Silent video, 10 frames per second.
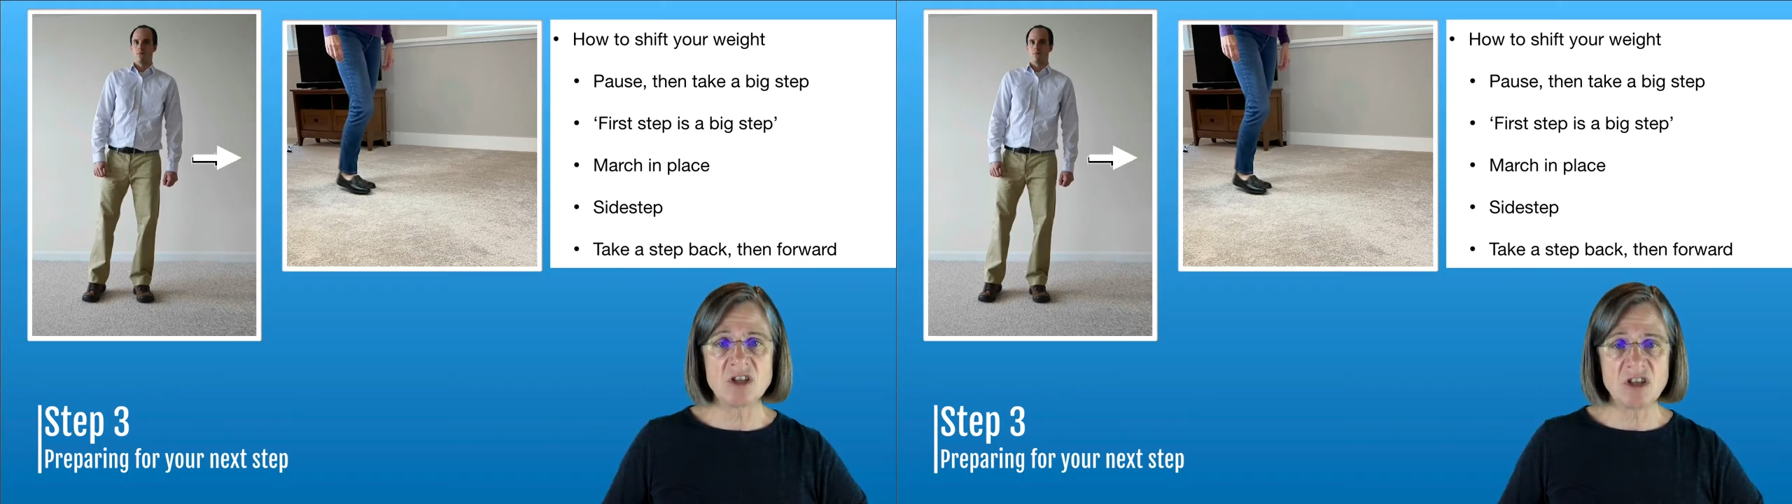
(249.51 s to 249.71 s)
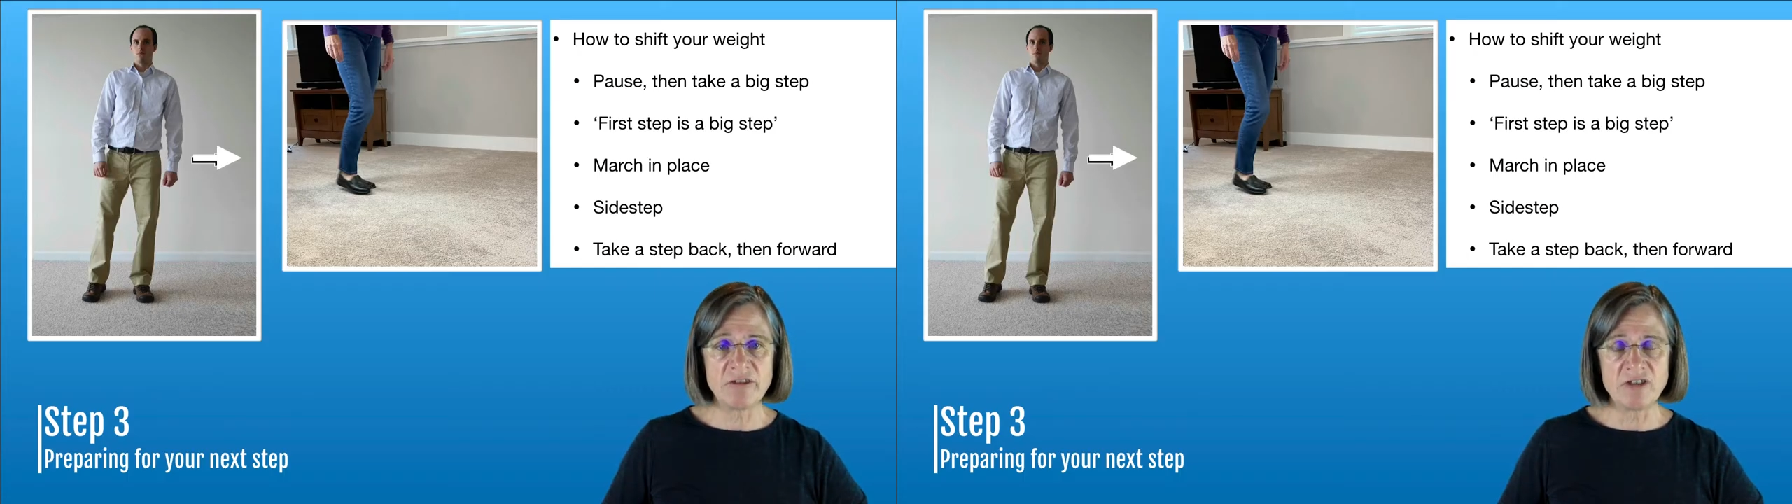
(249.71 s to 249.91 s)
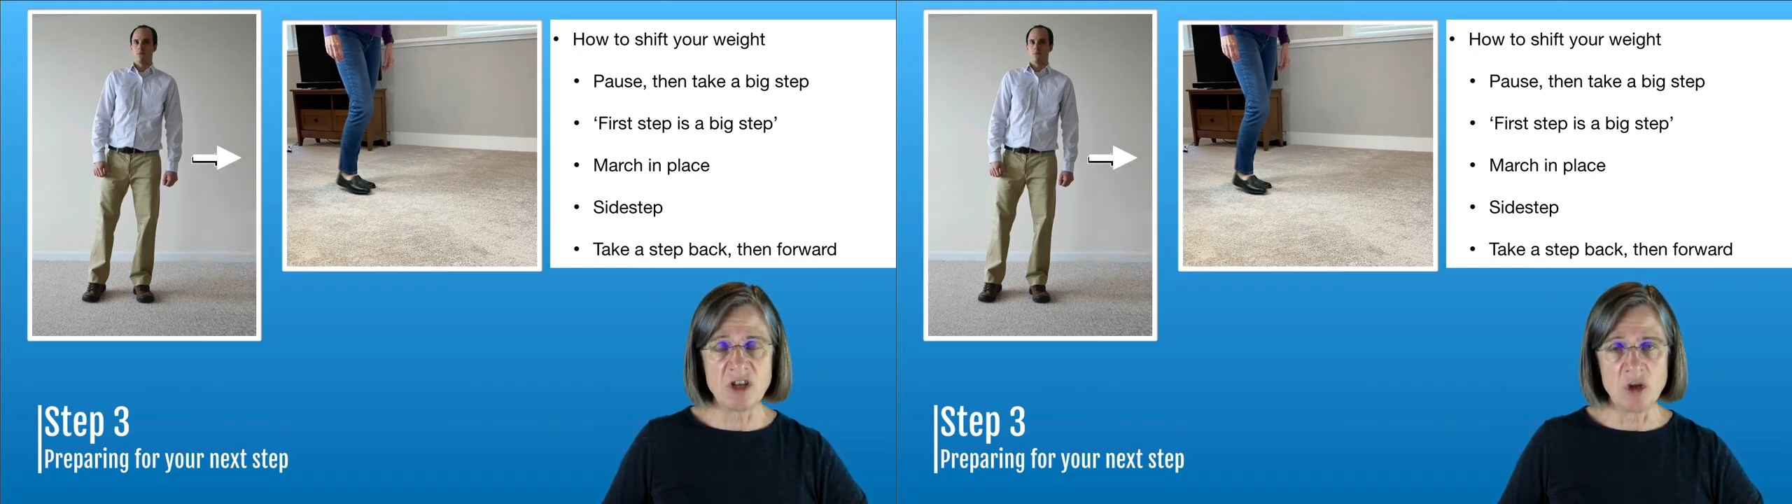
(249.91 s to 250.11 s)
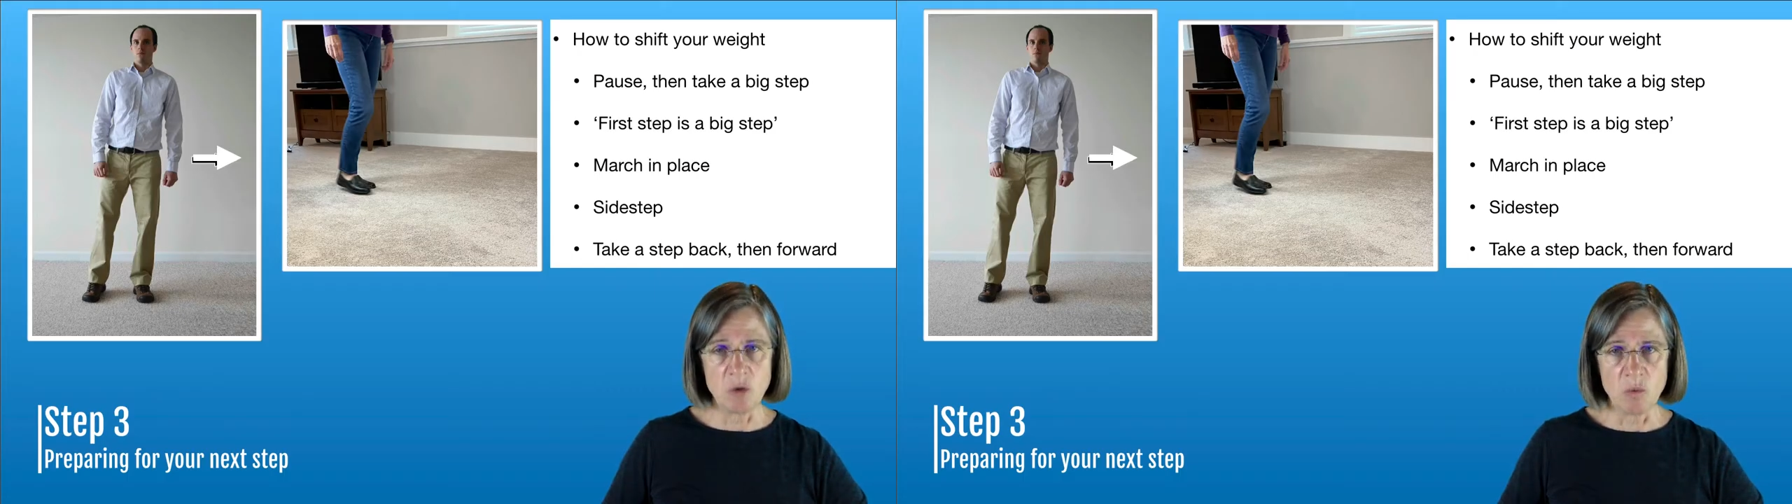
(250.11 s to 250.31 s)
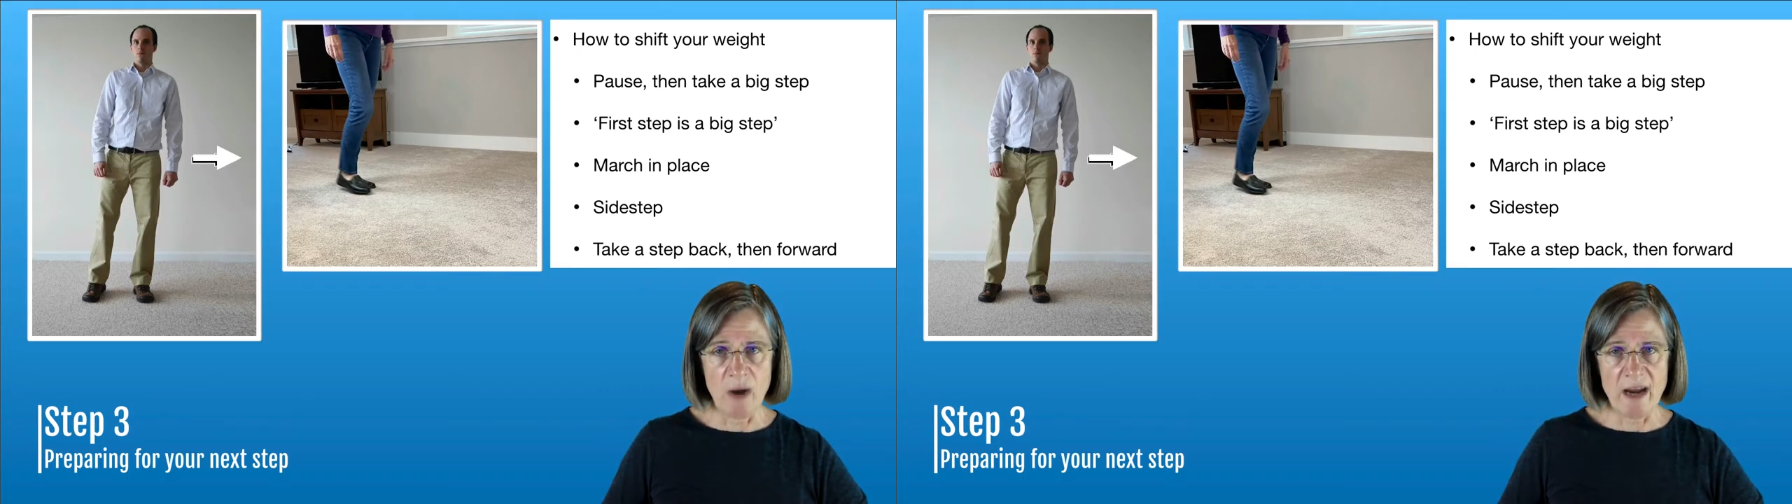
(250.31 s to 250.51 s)
shifting your
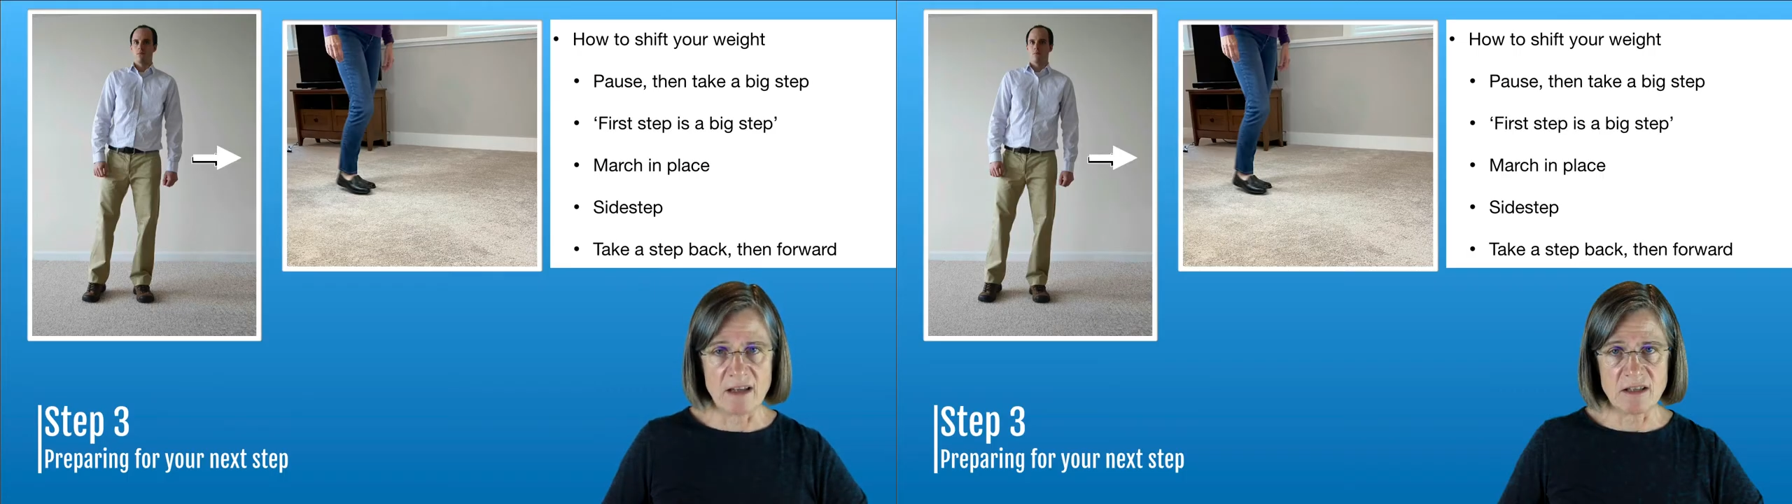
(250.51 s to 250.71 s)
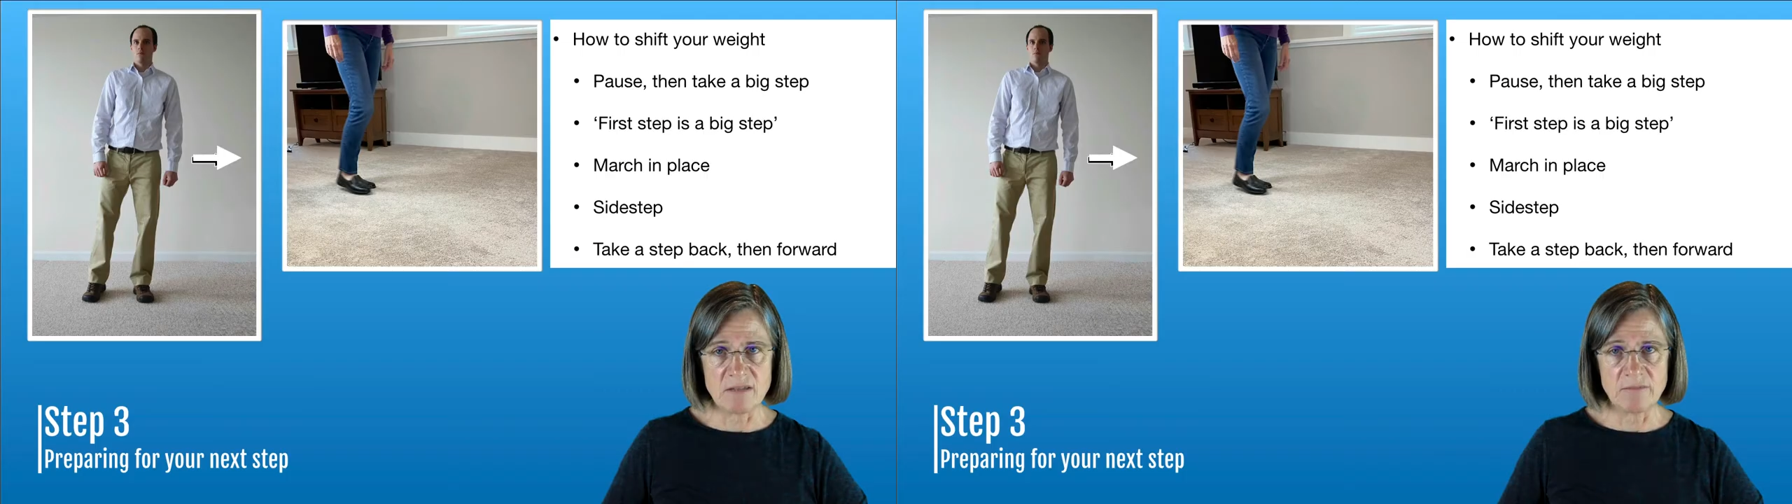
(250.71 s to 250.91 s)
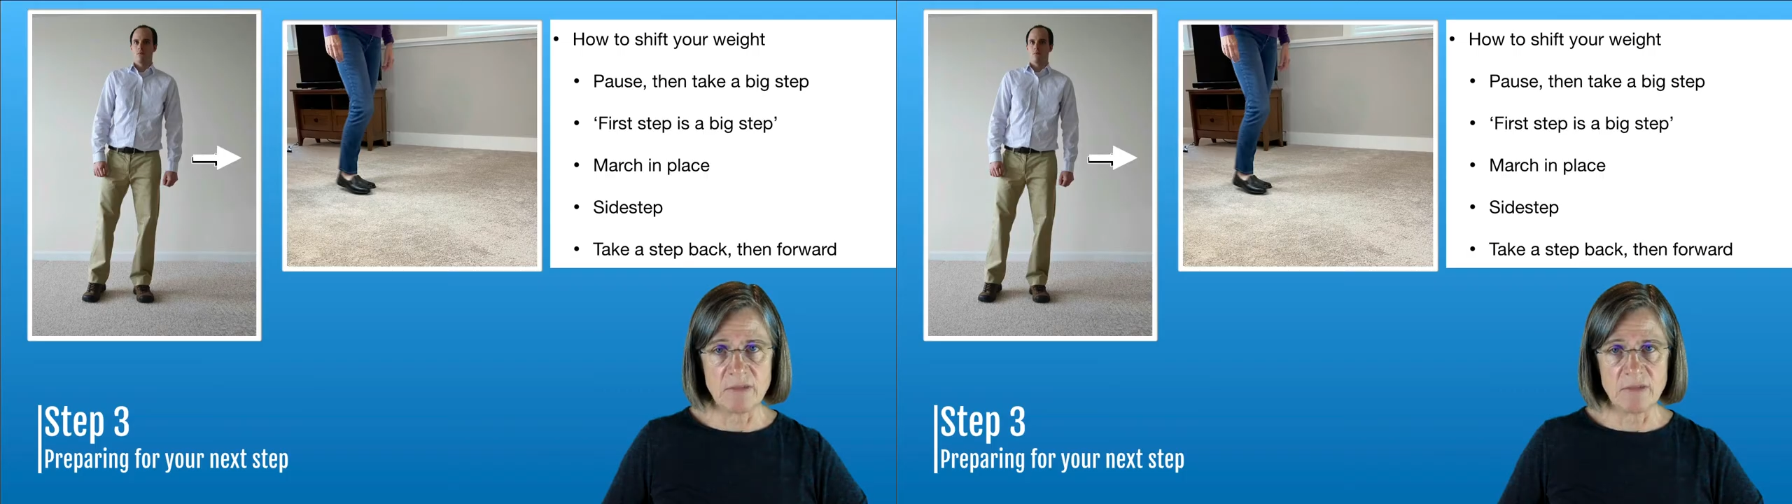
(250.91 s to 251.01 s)
weight.